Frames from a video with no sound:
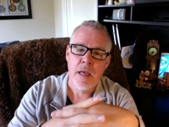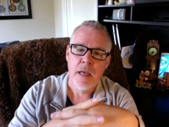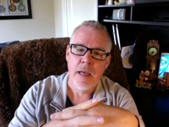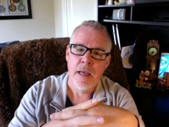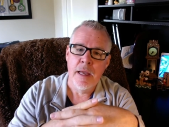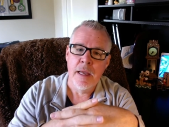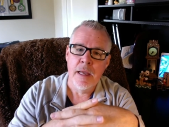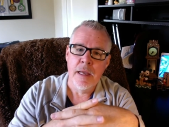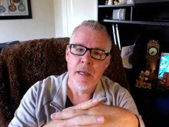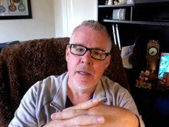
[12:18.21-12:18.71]

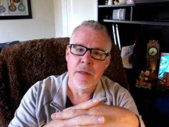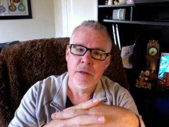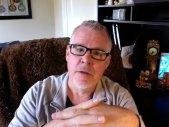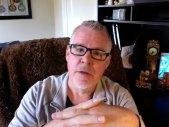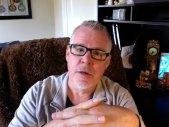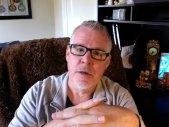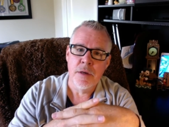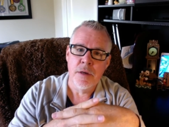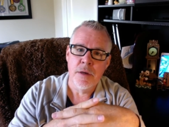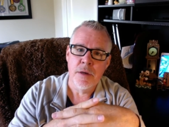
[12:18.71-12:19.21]
and
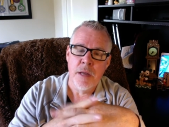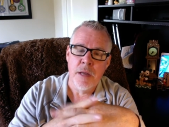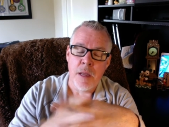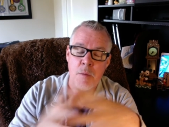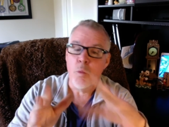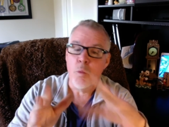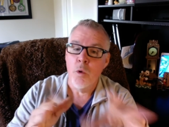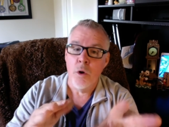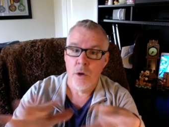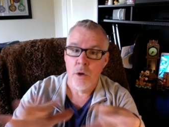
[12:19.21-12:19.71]
uh,
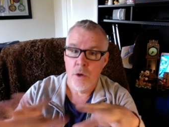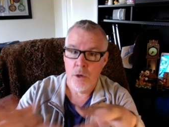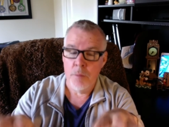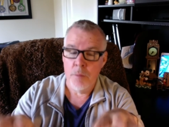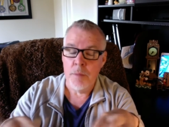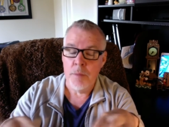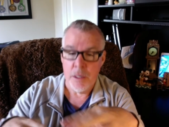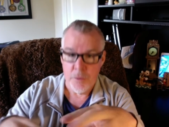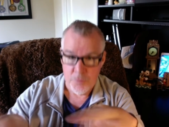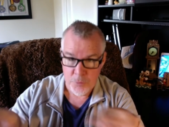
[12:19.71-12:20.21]
and we're going to
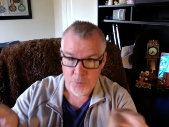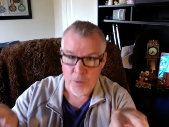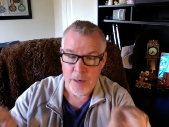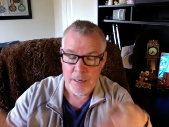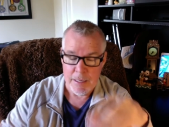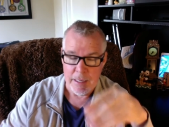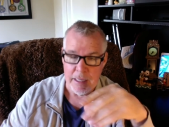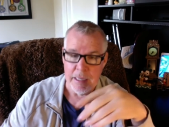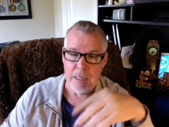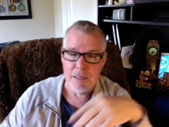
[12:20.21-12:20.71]
be
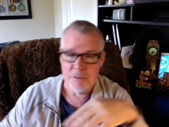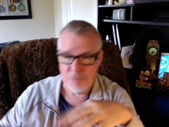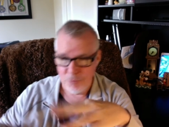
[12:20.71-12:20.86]
reigning